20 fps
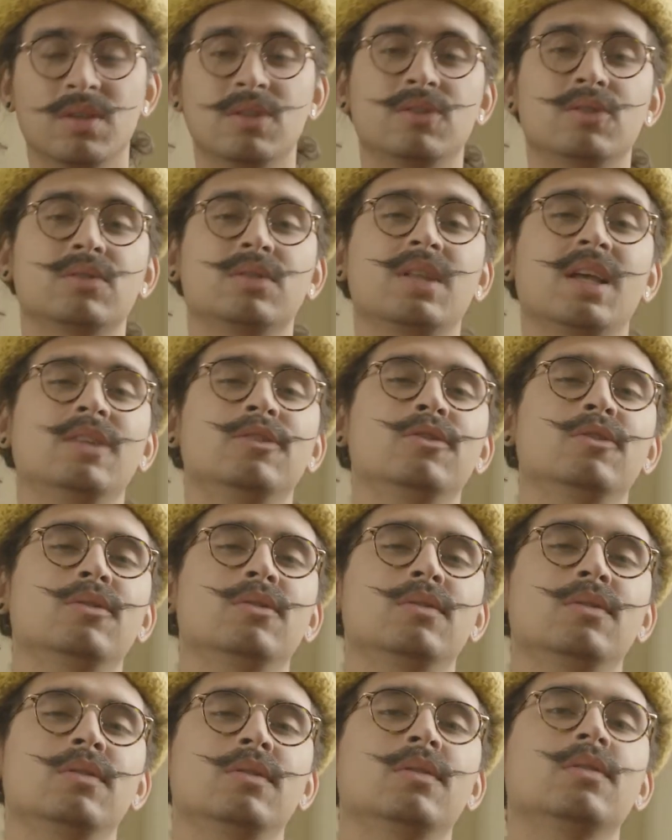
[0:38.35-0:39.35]
So stay
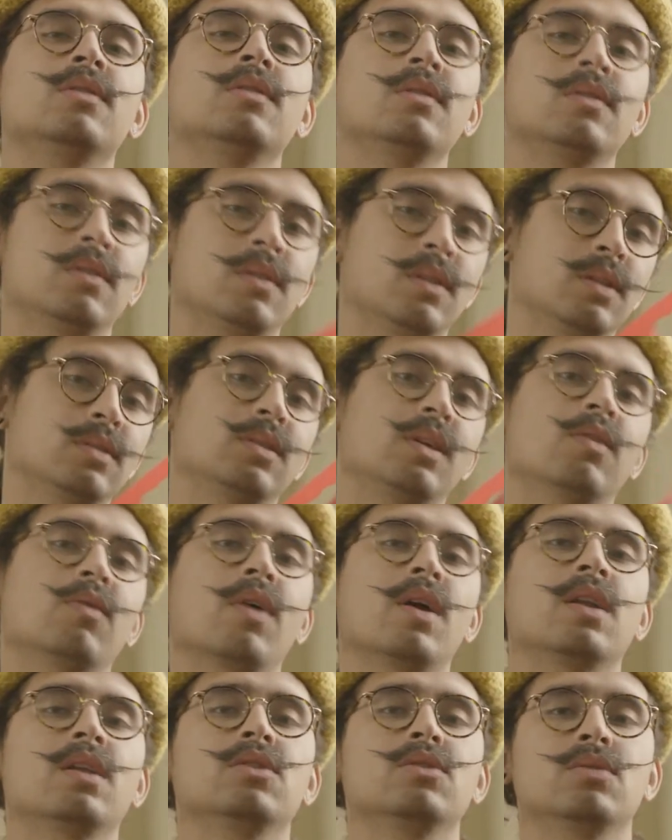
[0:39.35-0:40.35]
tuned. Let's get
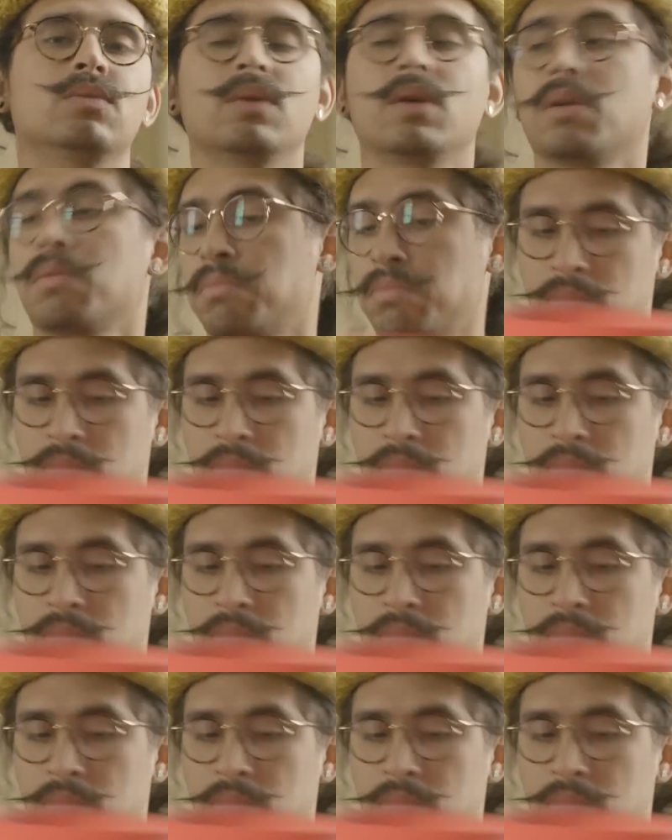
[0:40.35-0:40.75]
right into it.